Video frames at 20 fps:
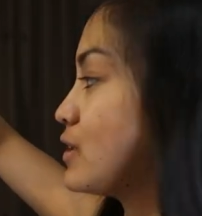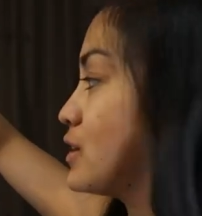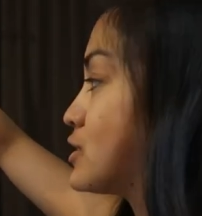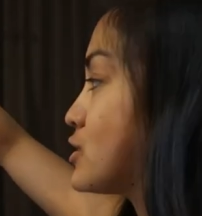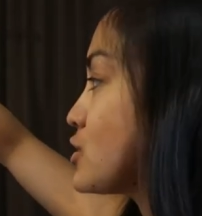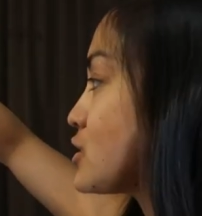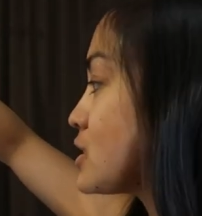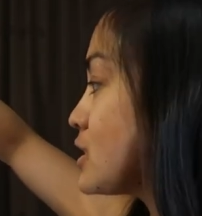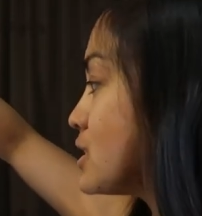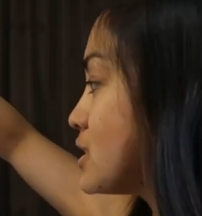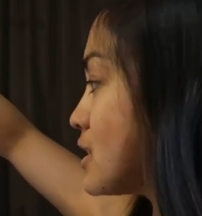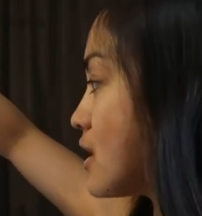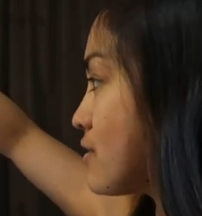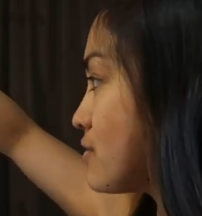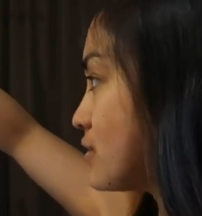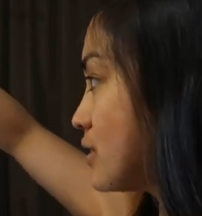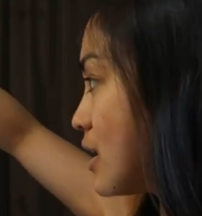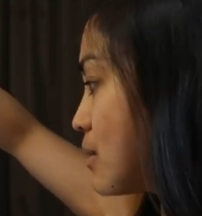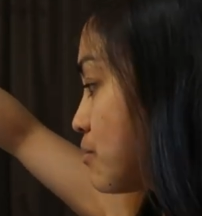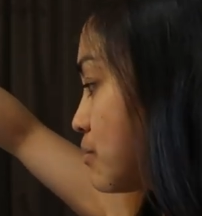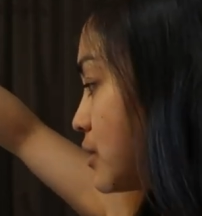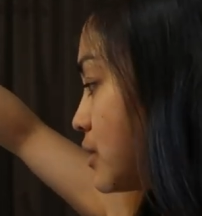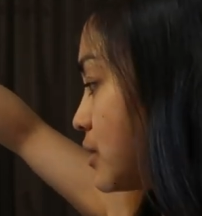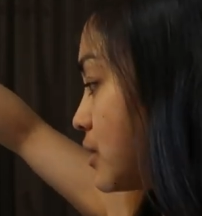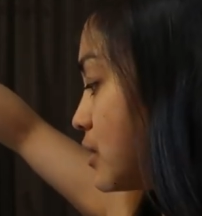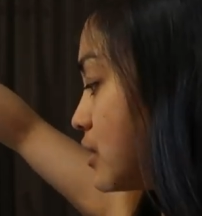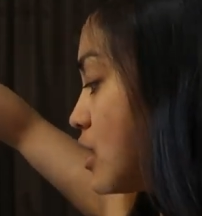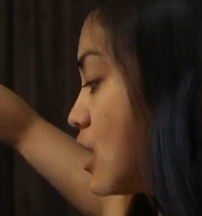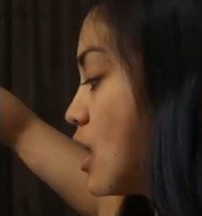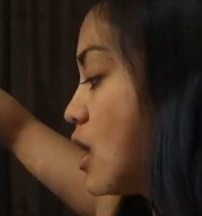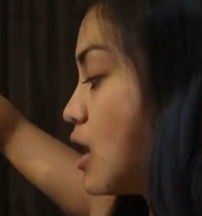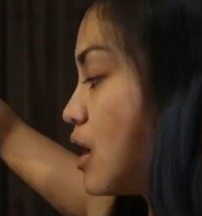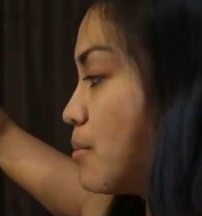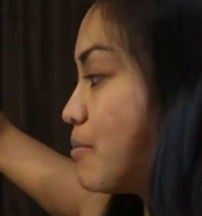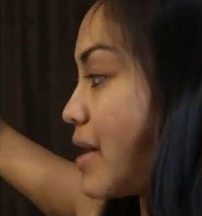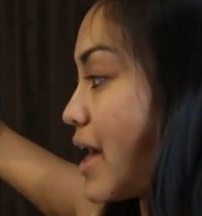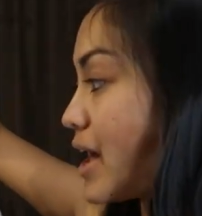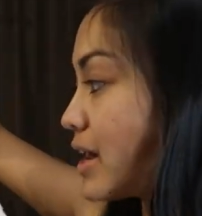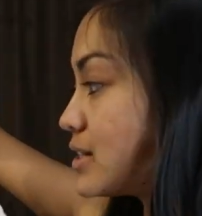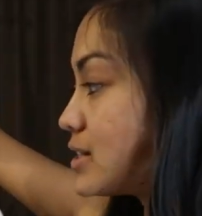It's just a Def Leppard
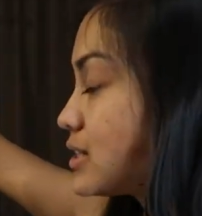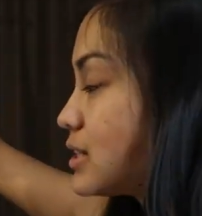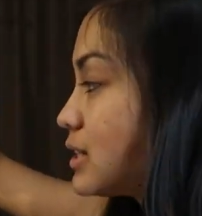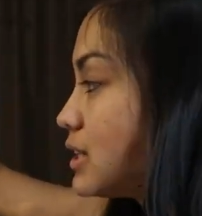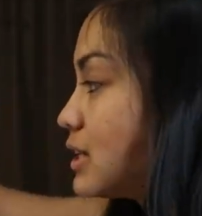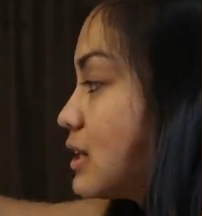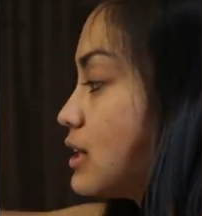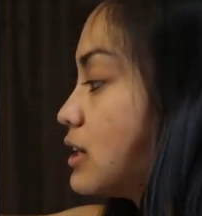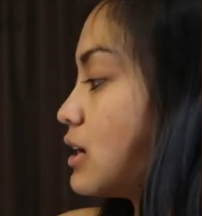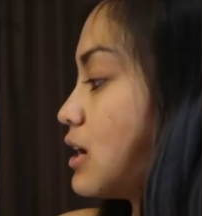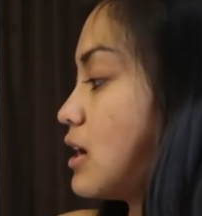band tee.